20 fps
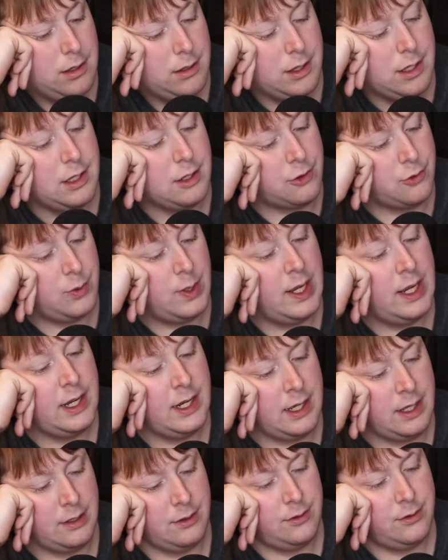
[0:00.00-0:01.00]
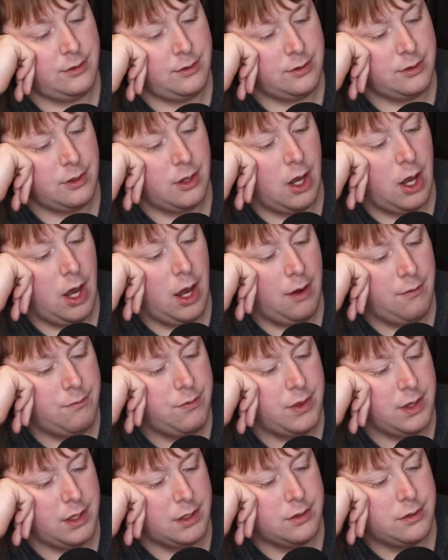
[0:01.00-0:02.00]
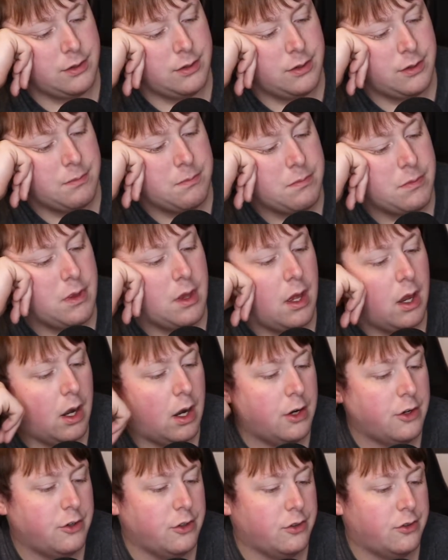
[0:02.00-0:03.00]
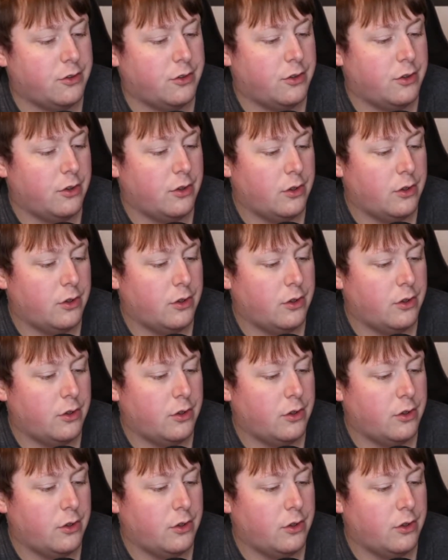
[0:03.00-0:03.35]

The ingredients of this are just